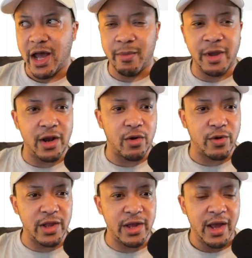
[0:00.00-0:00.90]
I mean,
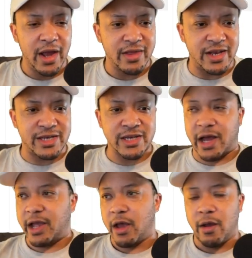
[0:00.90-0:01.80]
really? This is
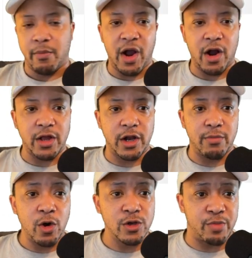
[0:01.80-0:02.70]
like Marilyn
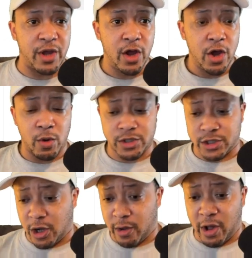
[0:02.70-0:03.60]
Mosby who wants to
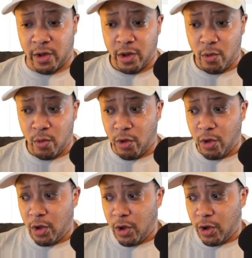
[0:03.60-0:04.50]
talk about, well,
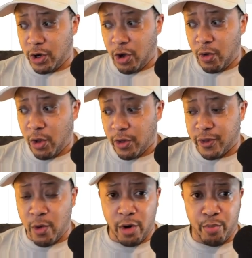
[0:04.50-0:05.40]
you know,
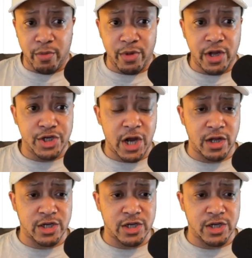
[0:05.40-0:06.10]
they want to put me in jail.